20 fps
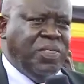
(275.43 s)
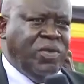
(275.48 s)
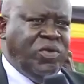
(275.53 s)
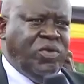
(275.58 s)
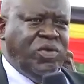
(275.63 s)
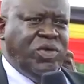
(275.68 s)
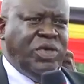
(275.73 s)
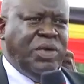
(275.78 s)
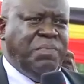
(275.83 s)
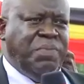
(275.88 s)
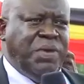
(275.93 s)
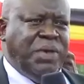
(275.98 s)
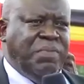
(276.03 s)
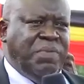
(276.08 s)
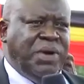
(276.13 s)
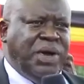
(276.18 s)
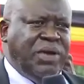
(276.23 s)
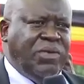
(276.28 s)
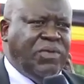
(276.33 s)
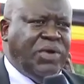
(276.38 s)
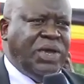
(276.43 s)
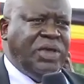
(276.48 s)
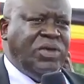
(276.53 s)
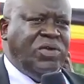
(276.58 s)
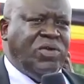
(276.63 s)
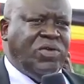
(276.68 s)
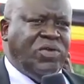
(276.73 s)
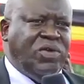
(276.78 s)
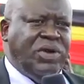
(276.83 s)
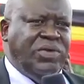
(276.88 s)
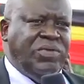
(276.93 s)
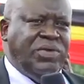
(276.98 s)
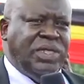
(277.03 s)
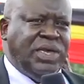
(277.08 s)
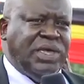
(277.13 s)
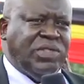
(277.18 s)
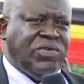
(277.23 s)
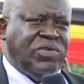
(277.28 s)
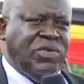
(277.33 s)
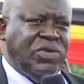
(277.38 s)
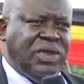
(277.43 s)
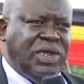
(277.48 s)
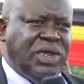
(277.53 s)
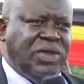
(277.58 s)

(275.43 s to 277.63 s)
You're a big man, why are you not going with the escort?